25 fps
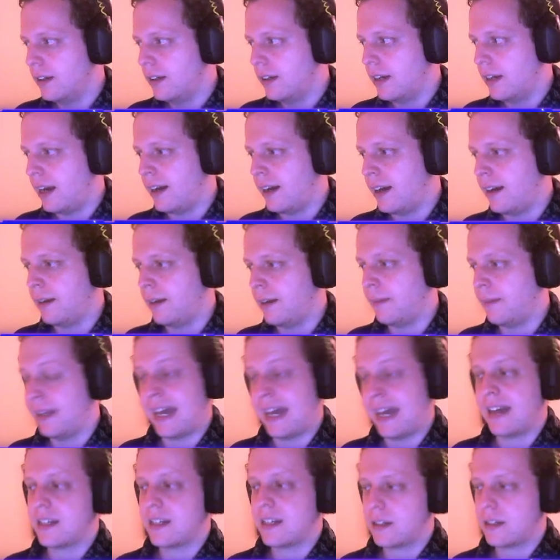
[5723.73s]
And
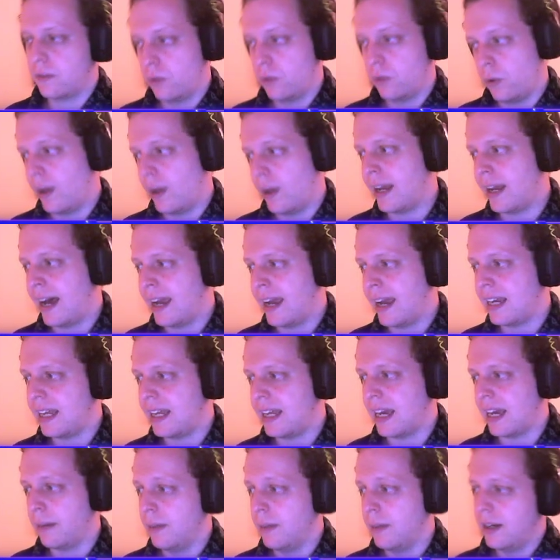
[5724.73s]
that's the one
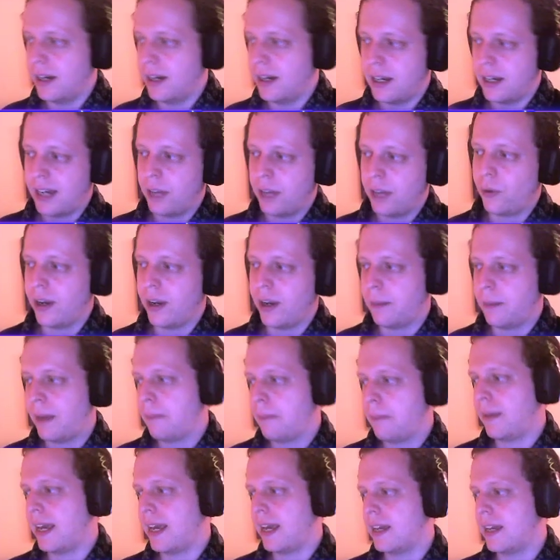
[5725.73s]
IBM. Another one of my
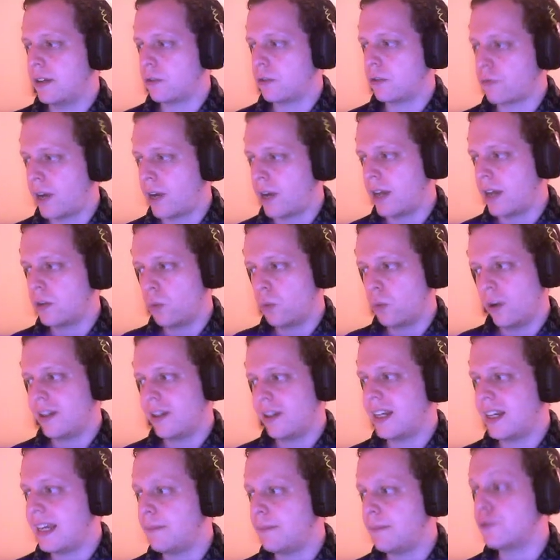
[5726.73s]
players runs
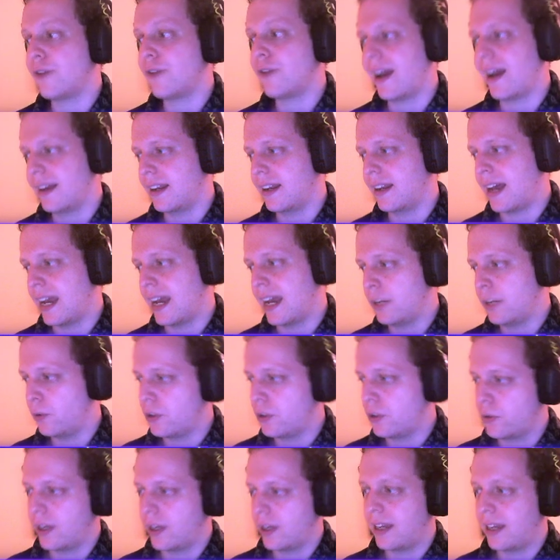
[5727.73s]
Waterdeep Dragon Heist,
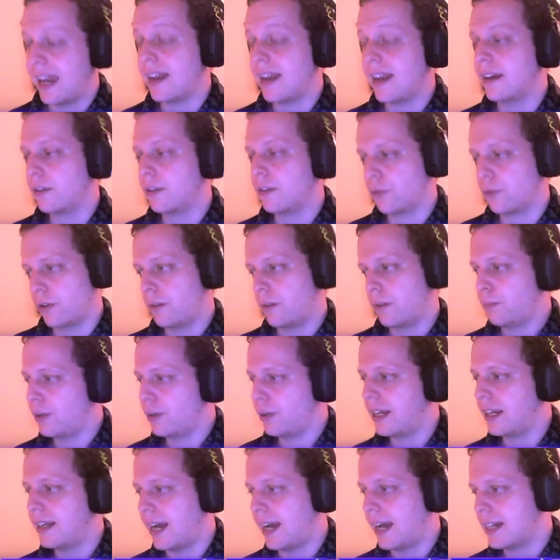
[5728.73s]
which we're getting through
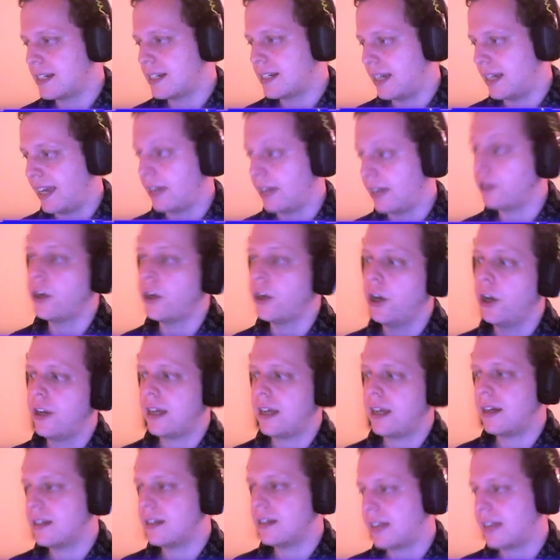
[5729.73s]
pretty nicely. And
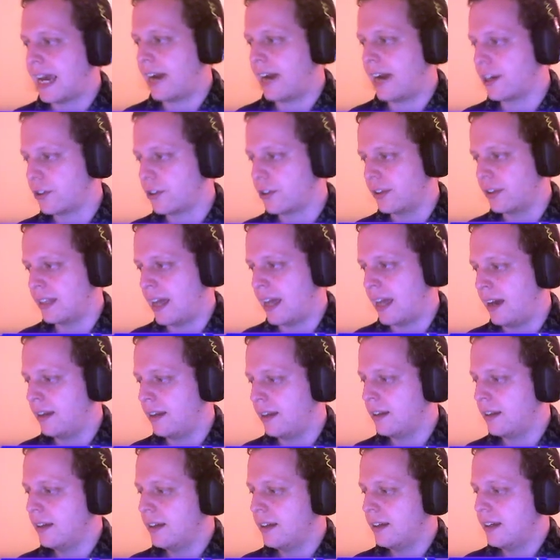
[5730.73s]
Gogi is a character in that.
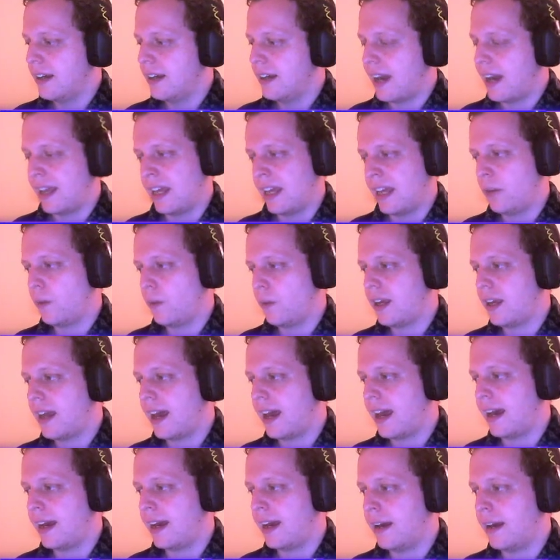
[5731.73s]
And then we
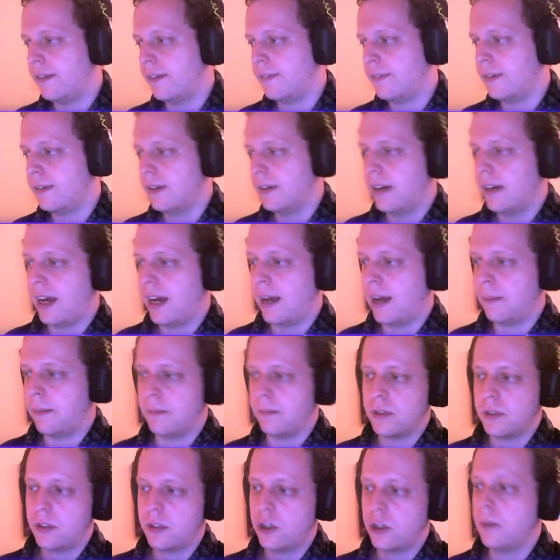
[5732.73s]
have
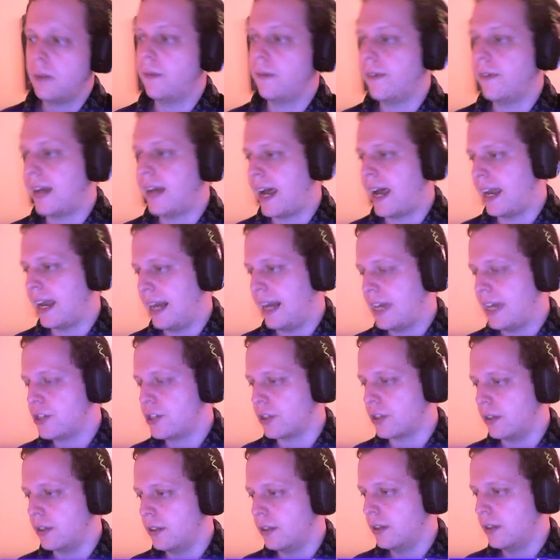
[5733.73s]
Tomb of
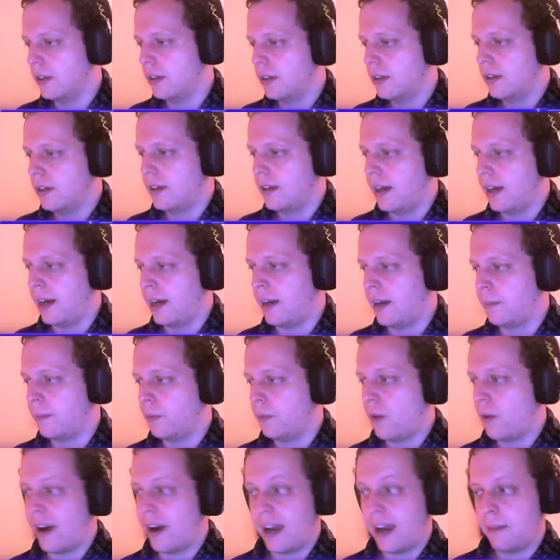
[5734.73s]
Annihilation,
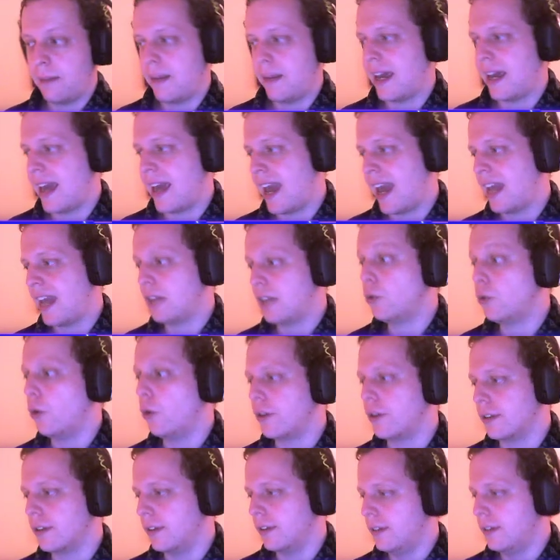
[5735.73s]
where I play a
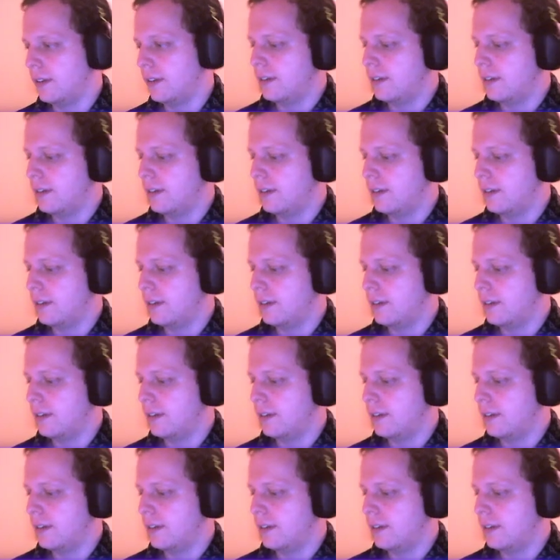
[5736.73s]
turtle.